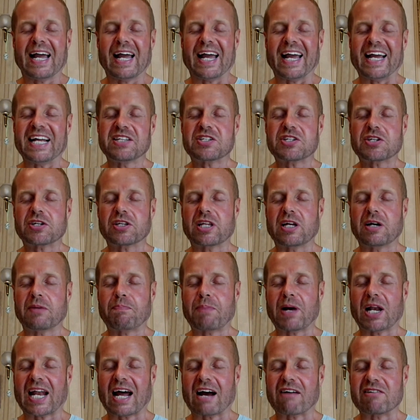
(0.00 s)
into the
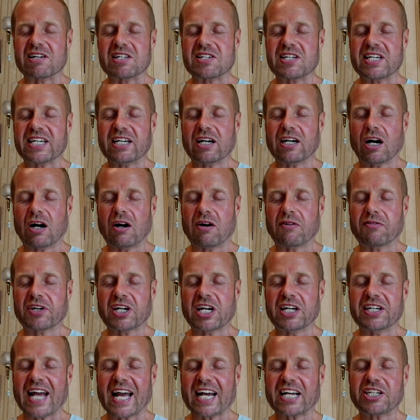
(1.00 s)
polarity of
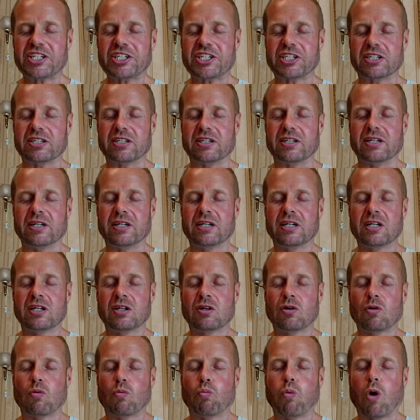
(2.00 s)
connection,
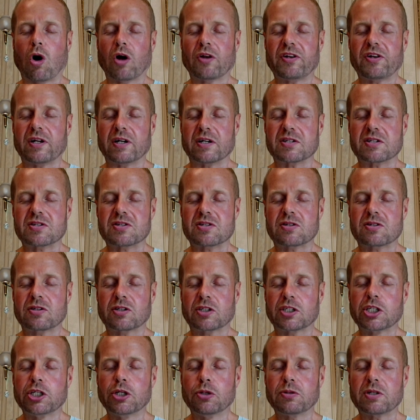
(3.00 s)
oneness,
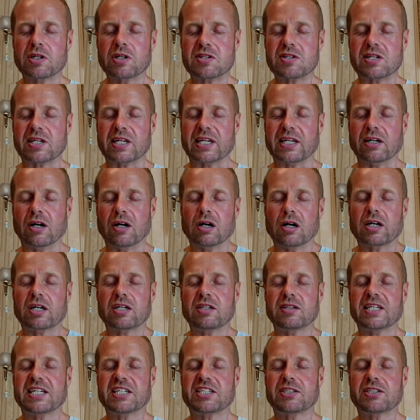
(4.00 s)
unity,
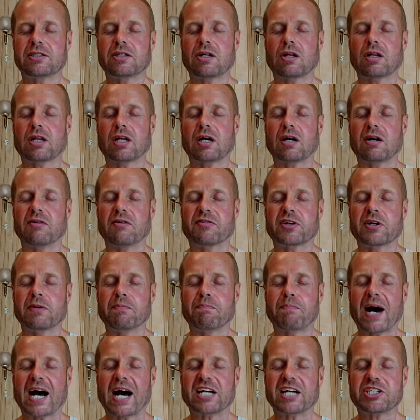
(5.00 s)
unconditional love,
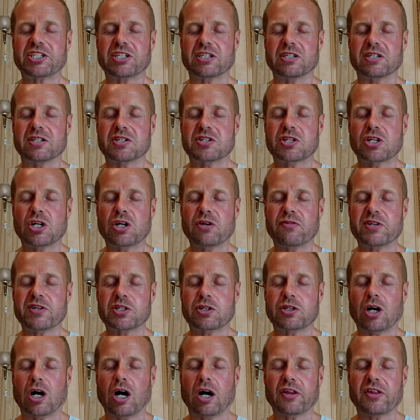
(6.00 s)
compassion, service
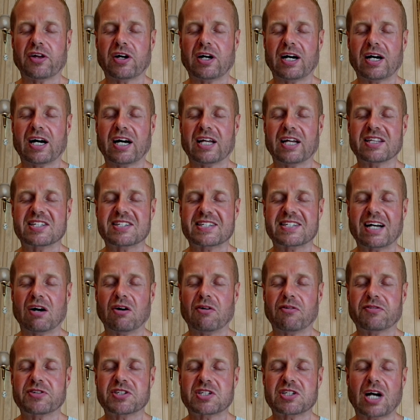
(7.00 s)
to other and
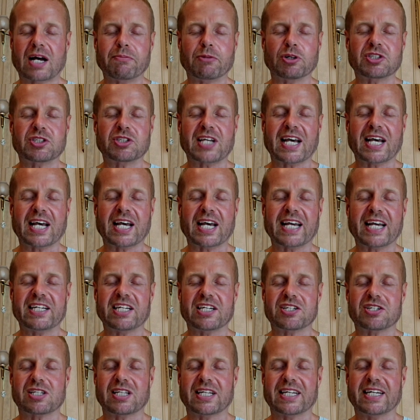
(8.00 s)
self
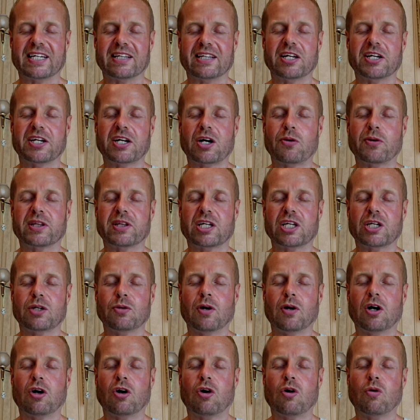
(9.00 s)
simultaneously in the knowing that you
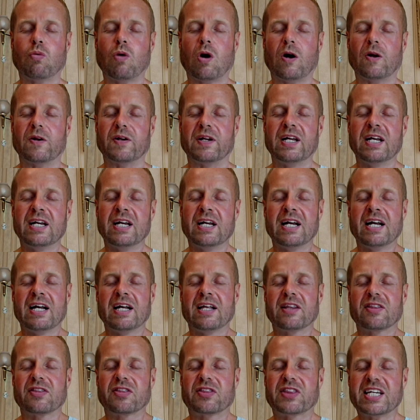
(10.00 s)
are all one
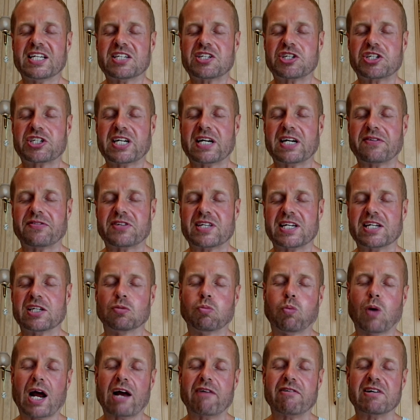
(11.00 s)
this shift is
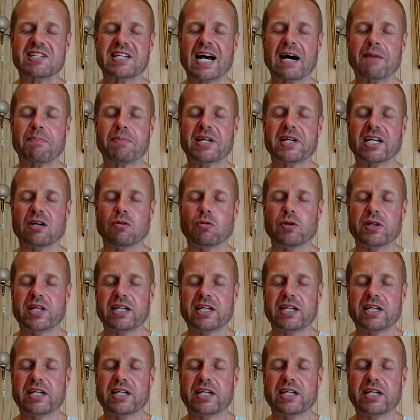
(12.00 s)
where it's happening